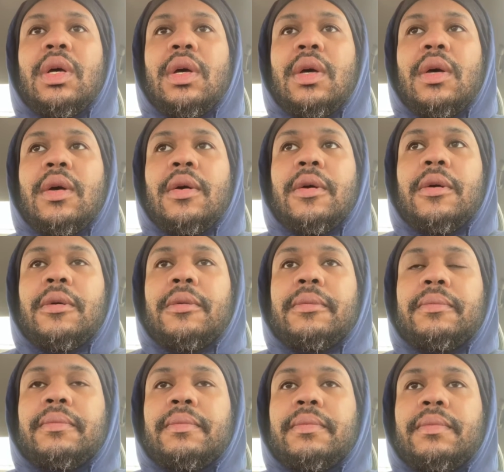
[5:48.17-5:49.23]

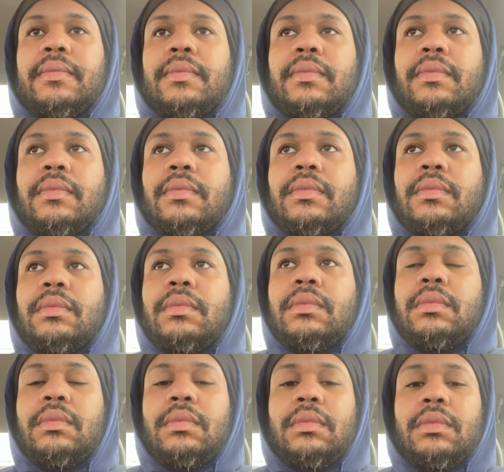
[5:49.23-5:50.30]

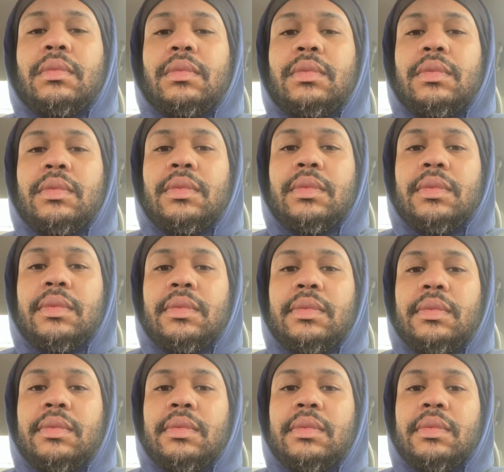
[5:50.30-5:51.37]

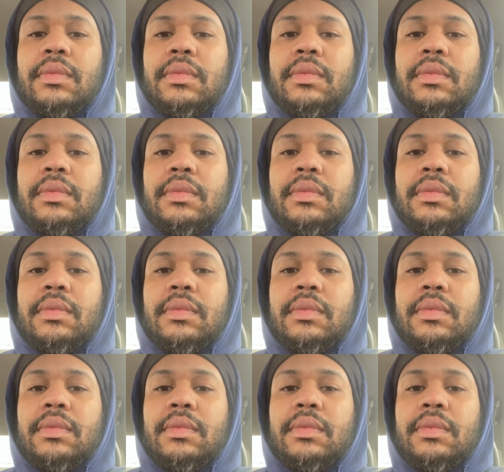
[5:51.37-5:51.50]
(no one is talking)